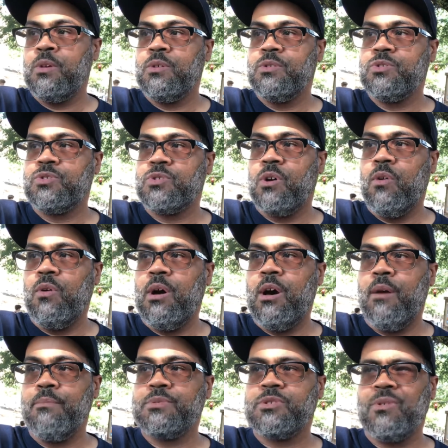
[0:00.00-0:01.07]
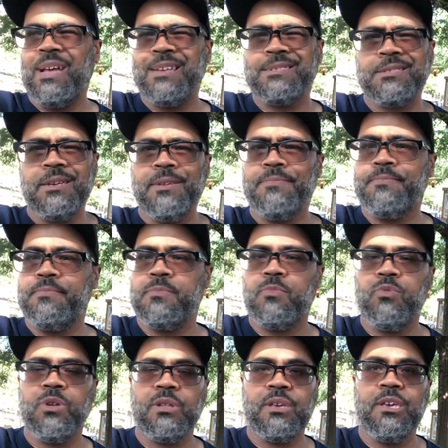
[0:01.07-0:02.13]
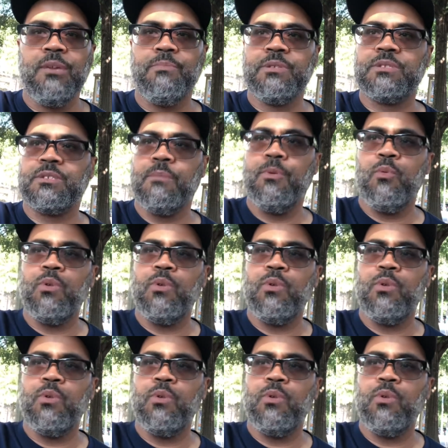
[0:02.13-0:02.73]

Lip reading: So that's it. We're going to keep it simple.